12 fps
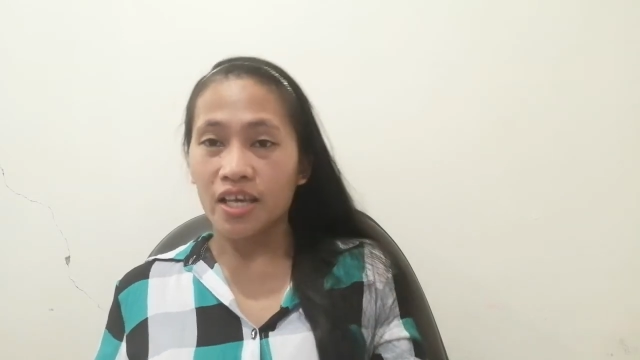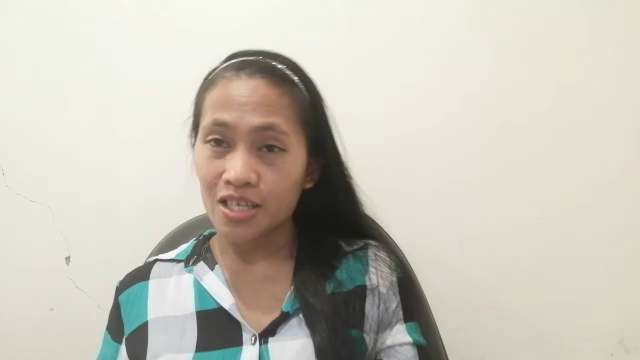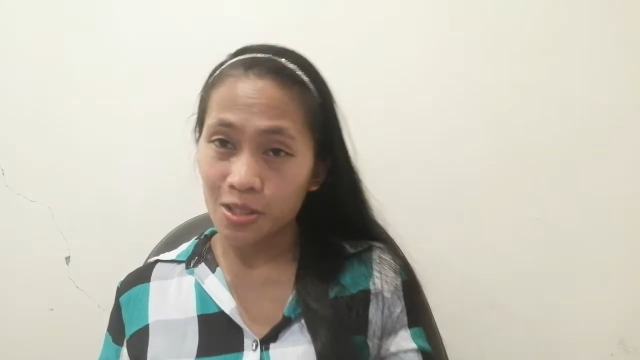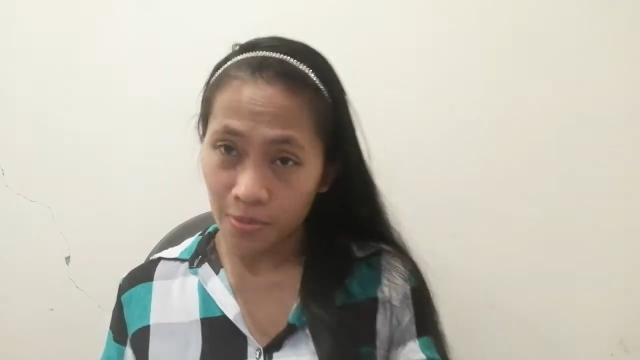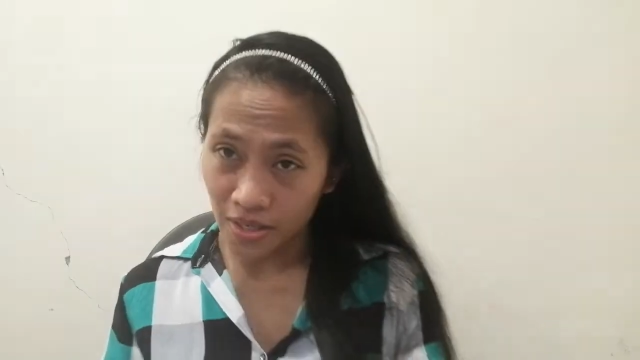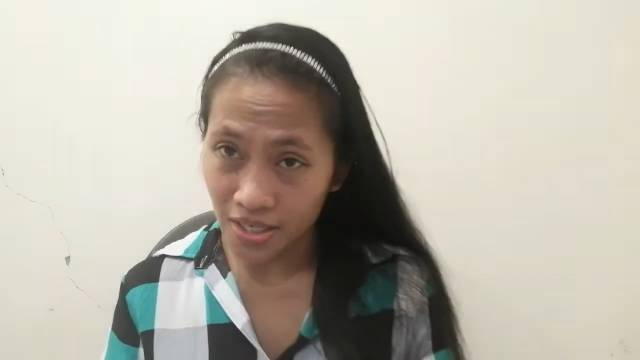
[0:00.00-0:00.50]

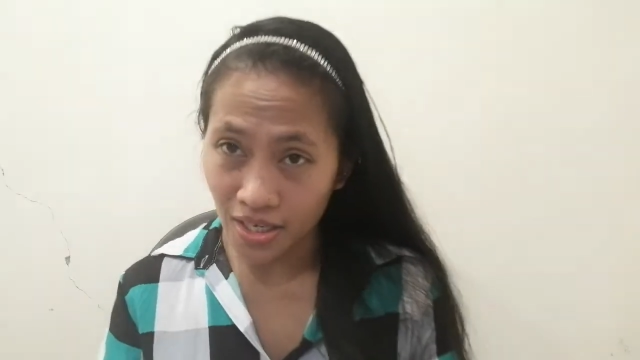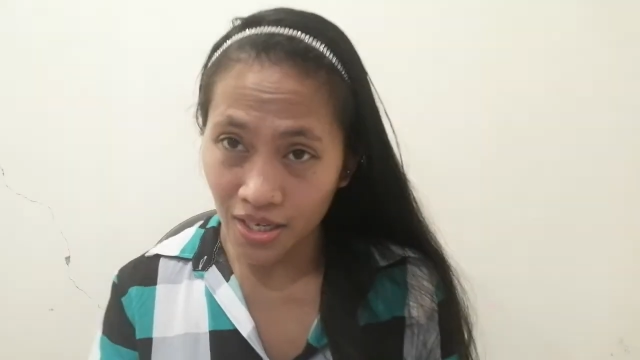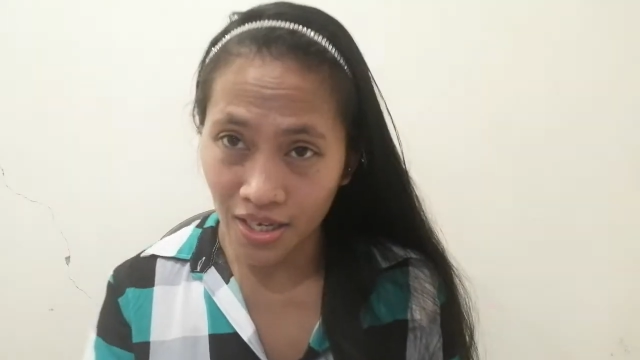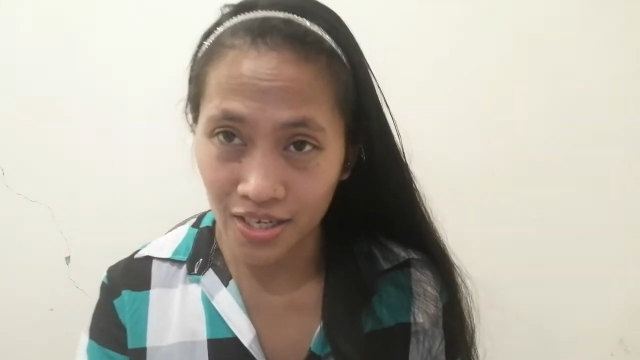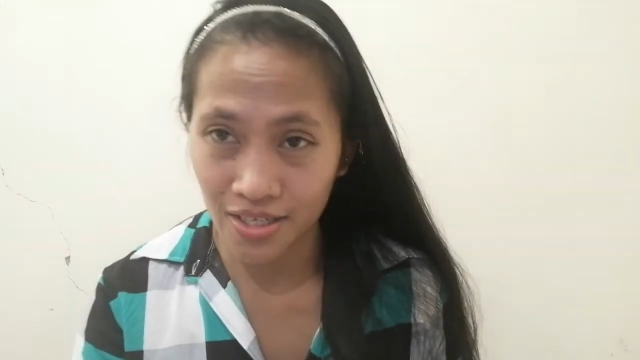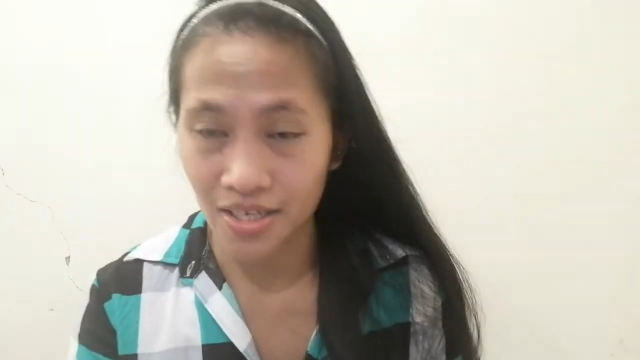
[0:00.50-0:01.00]
especially
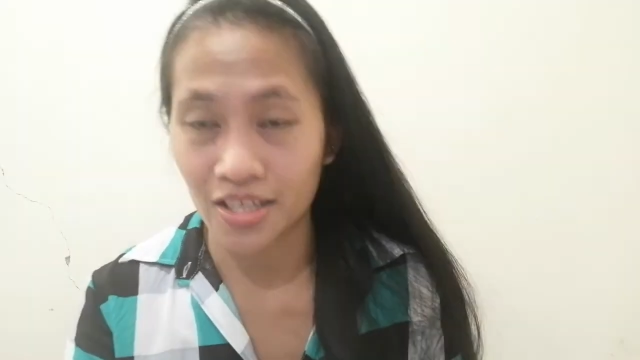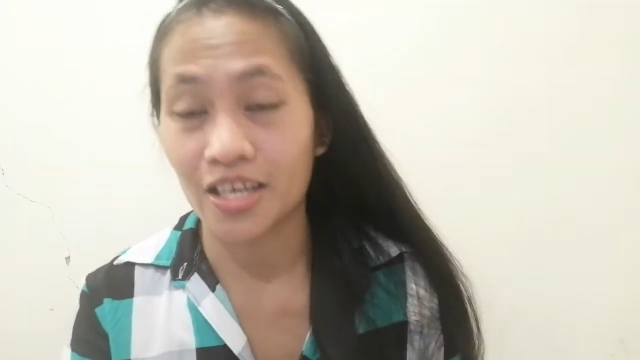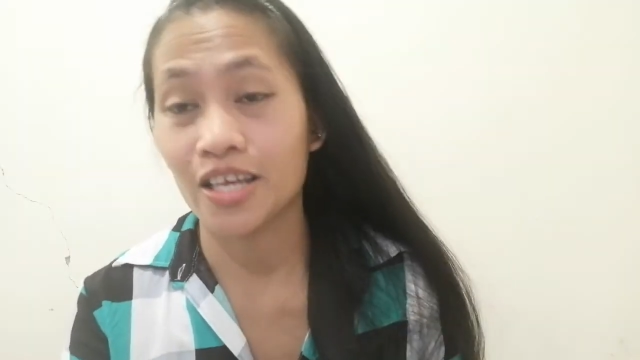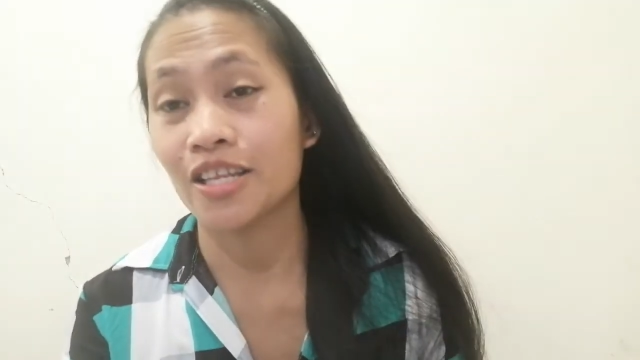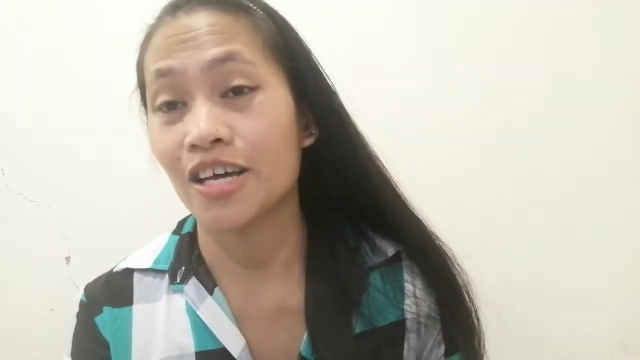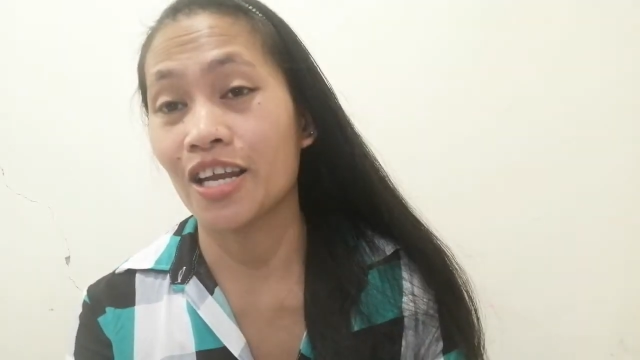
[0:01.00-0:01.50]
as
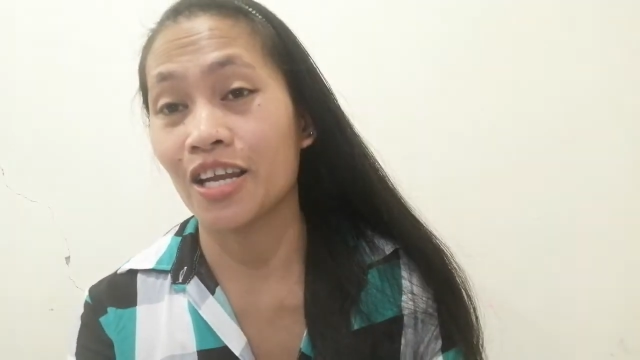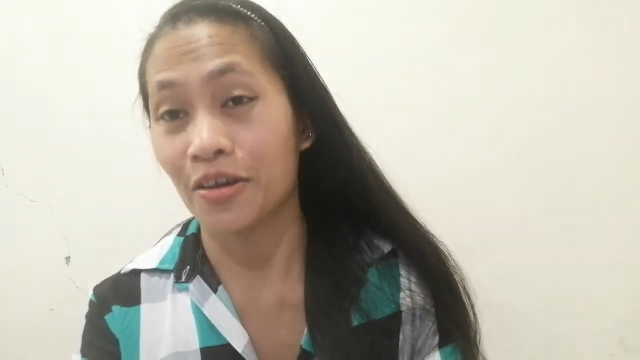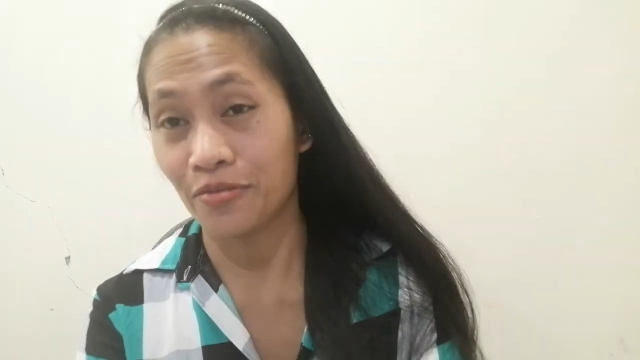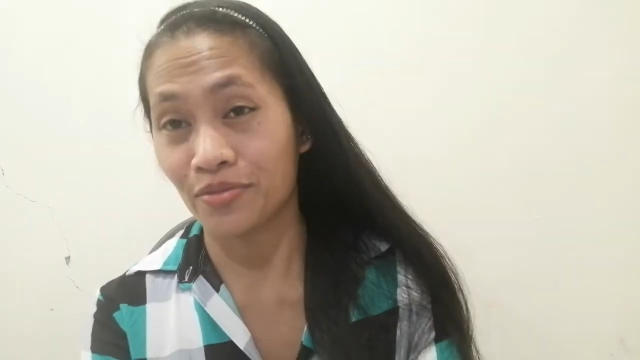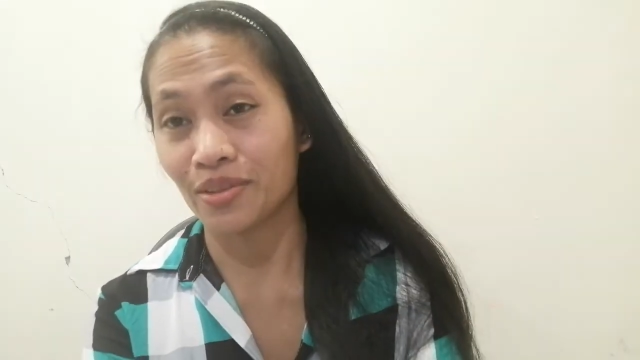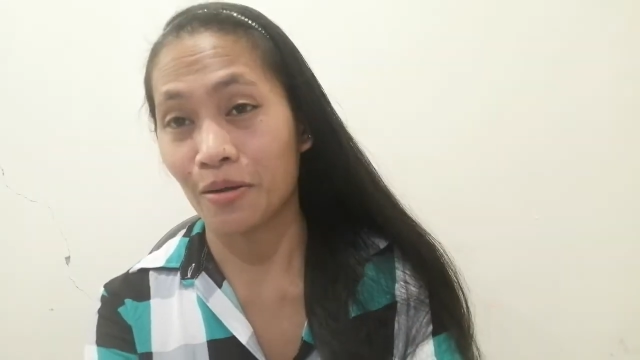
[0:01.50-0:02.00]
in a
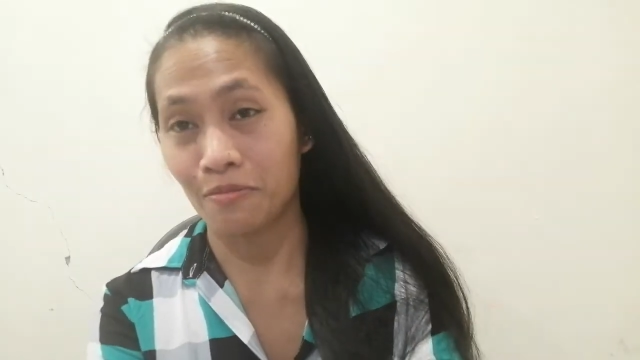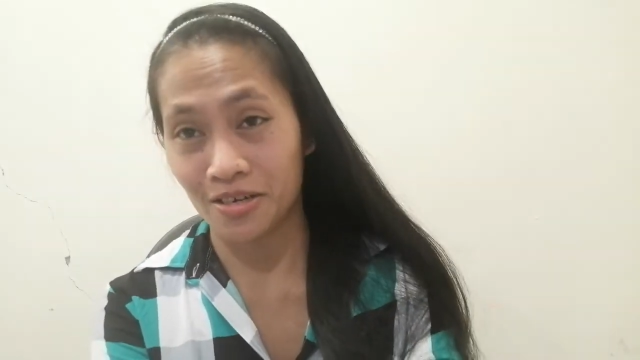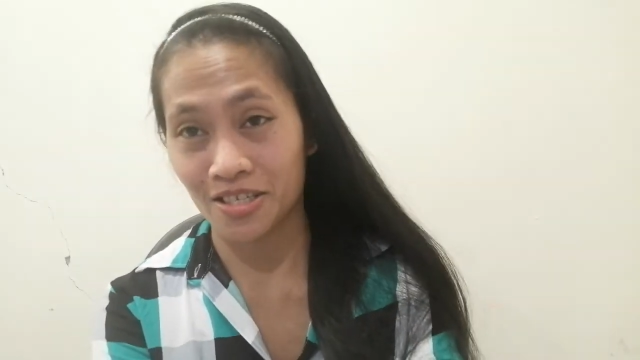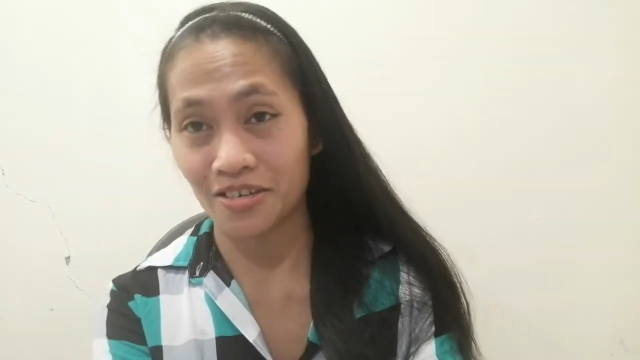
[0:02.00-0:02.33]
leftovers.